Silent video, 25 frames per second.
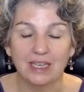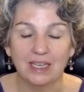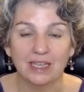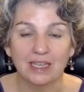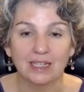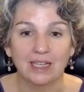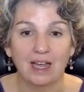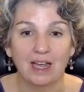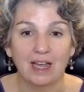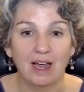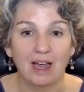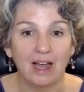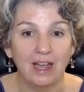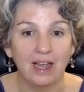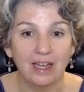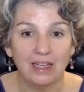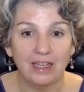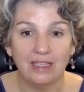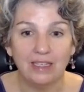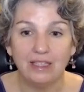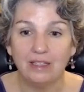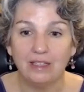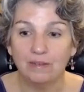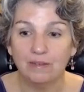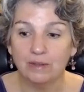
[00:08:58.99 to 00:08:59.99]
And
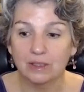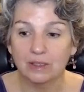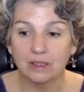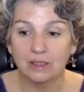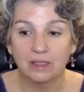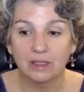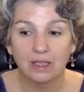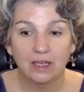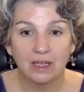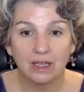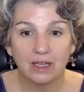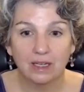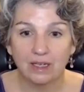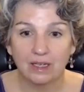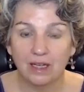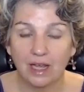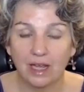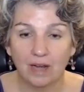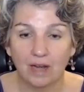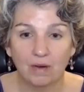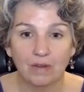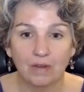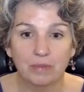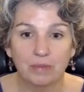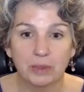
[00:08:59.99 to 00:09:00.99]
even
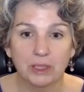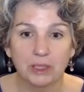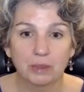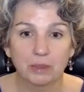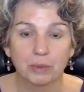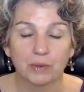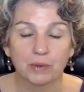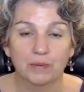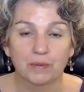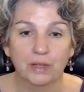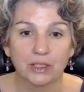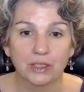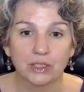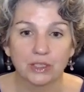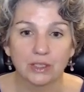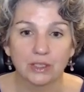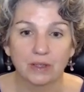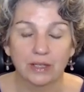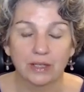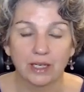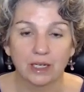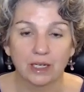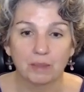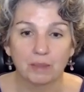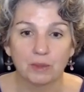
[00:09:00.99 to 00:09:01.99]
now, I've been a professional
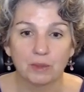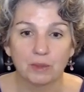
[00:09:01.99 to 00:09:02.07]
animal